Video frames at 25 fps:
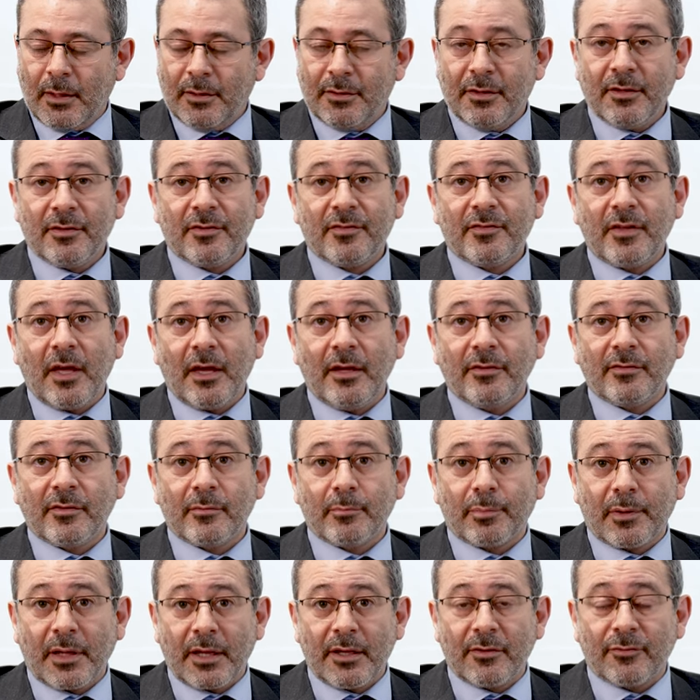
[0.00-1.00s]
This stays
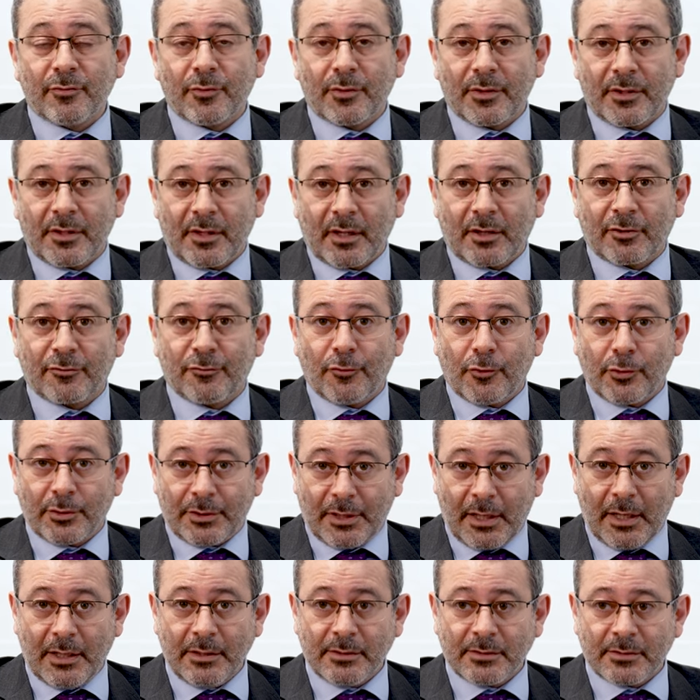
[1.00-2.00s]
in place for the next 4
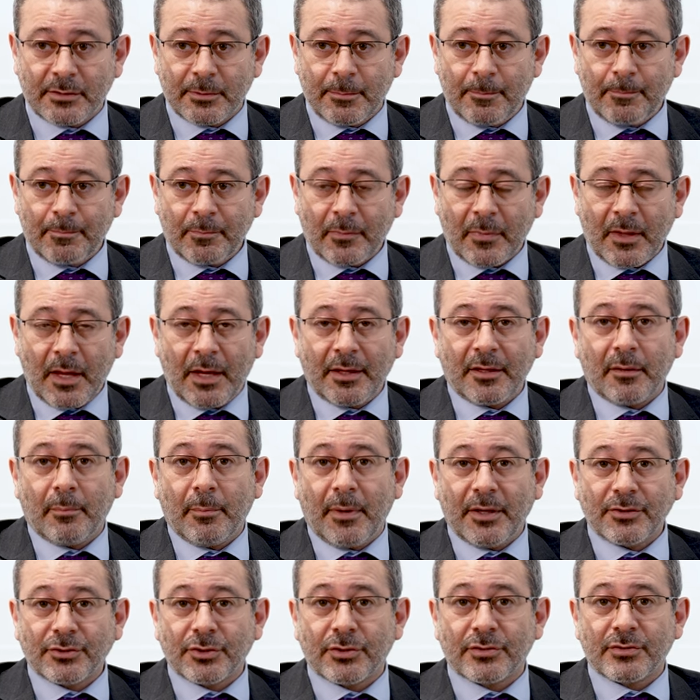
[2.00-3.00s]
days and it
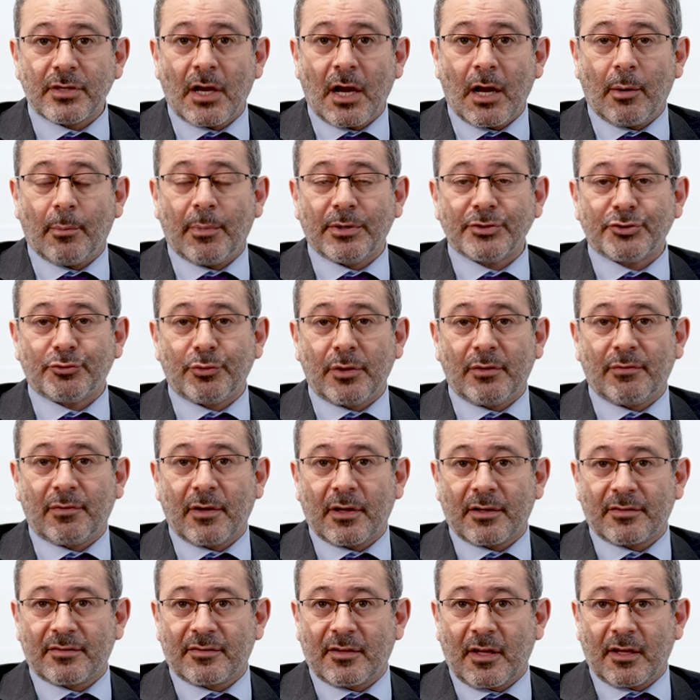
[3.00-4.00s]
measures how much
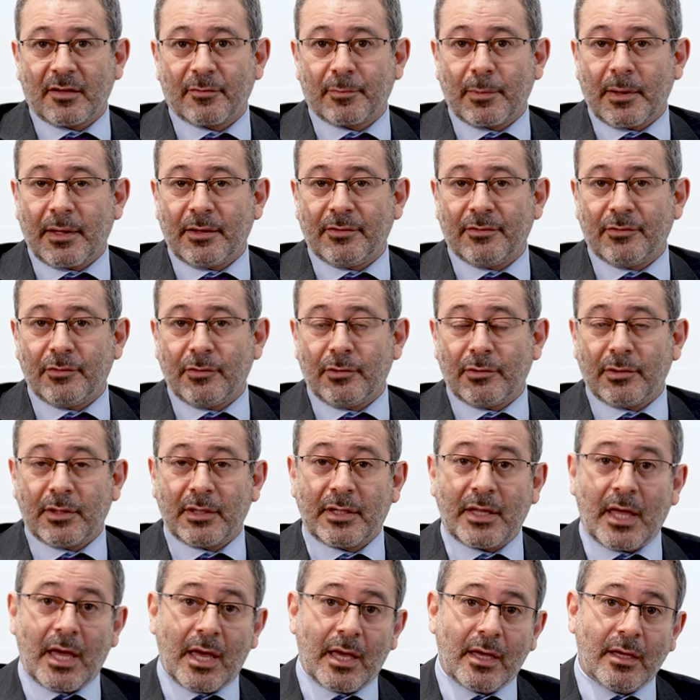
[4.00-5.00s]
reflux takes place during the
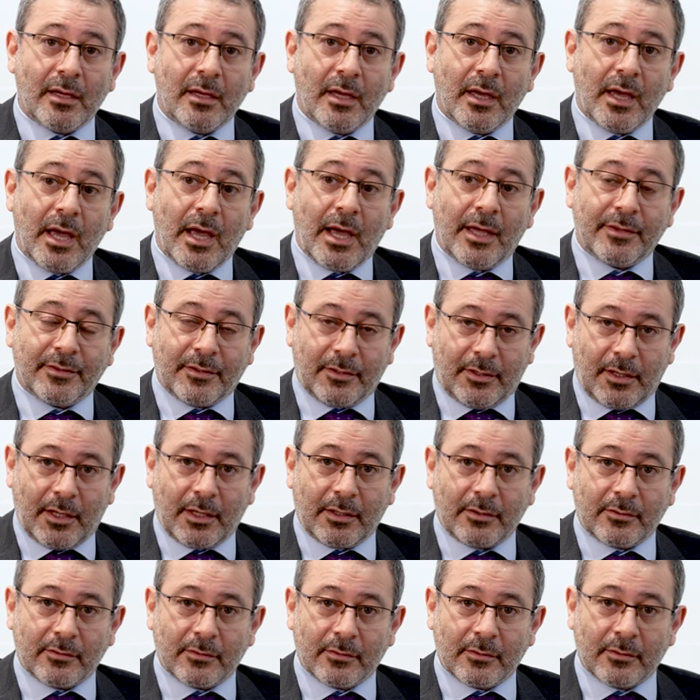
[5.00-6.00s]
day and the
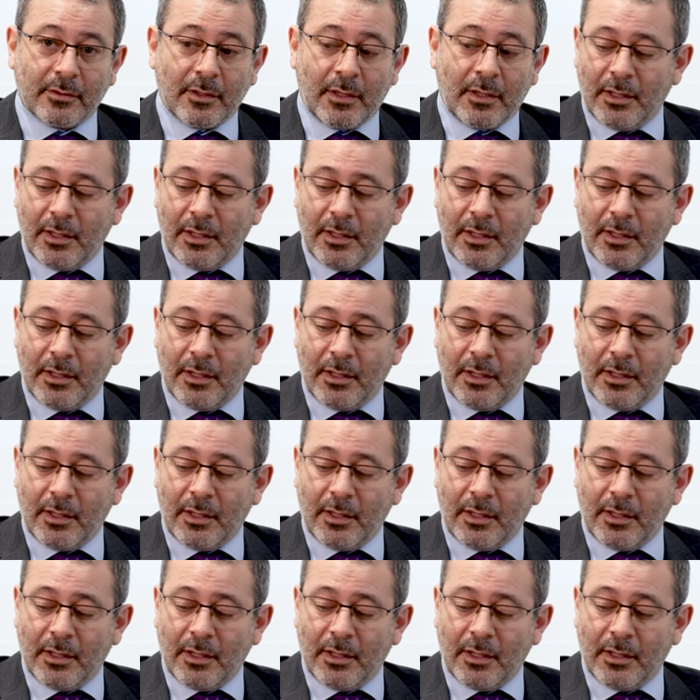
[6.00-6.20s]
night.